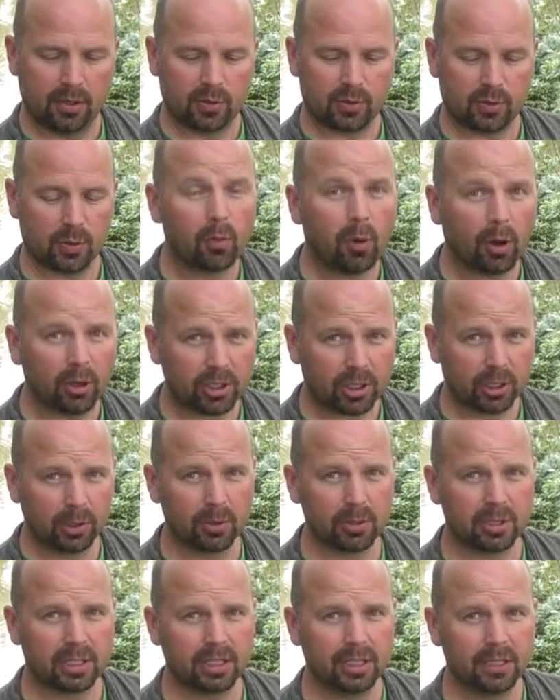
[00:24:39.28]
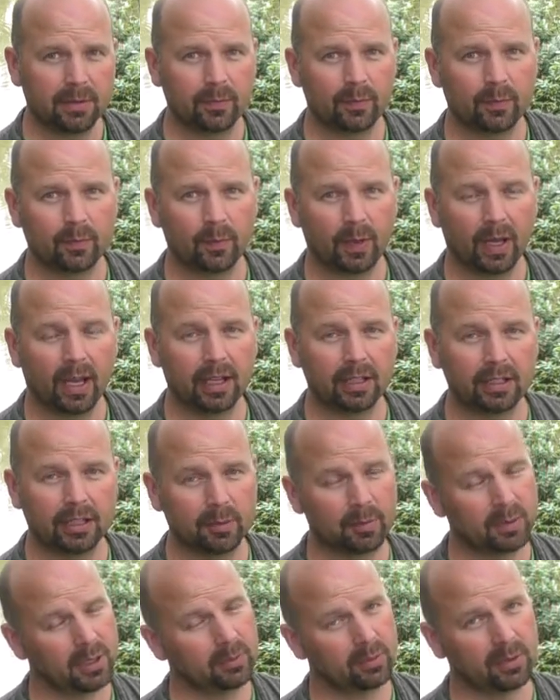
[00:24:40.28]
So watch closely and
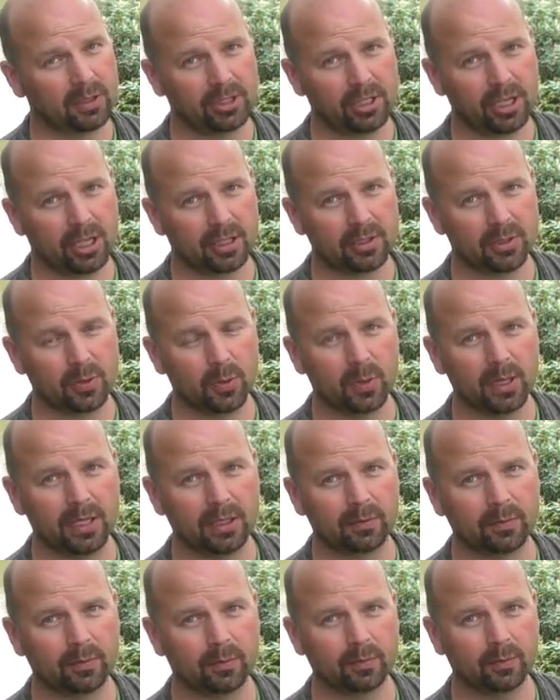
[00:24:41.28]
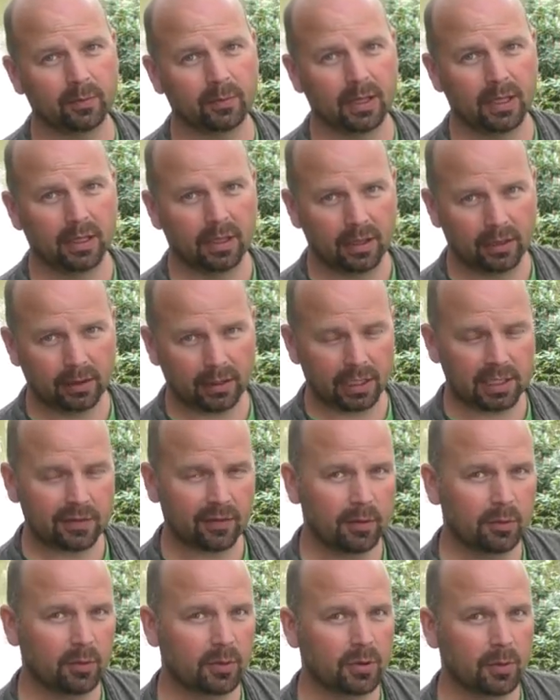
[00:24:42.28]
you'll be in with a chance to win. Thanks
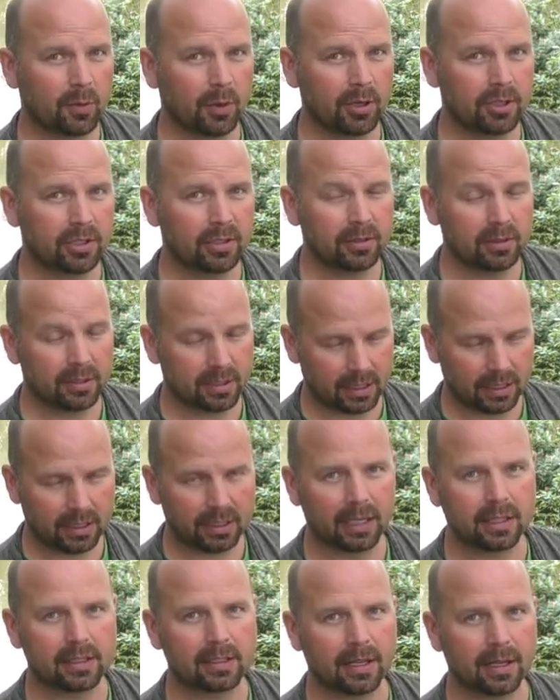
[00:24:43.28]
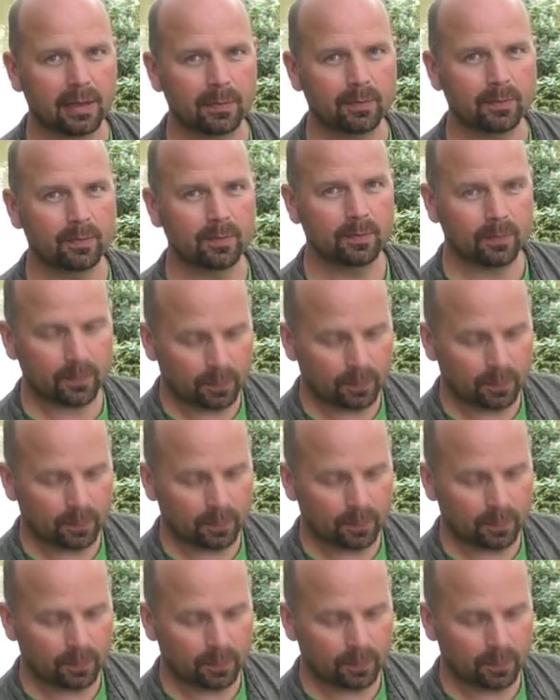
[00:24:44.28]
very much for watching. See you next time.